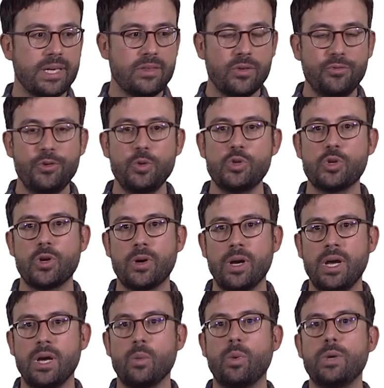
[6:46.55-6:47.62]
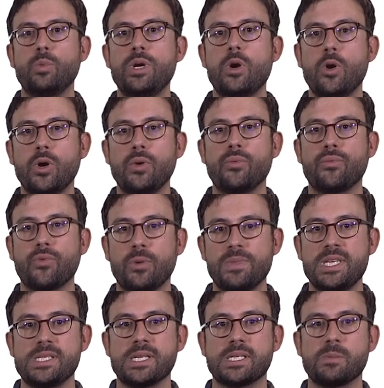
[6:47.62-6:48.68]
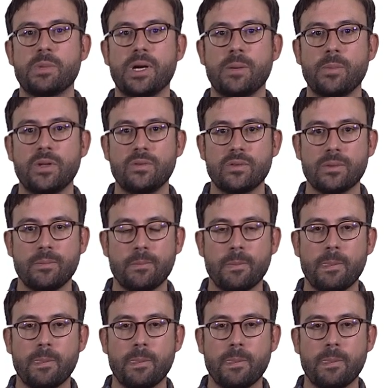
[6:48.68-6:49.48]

in the future what we learned from these experiments.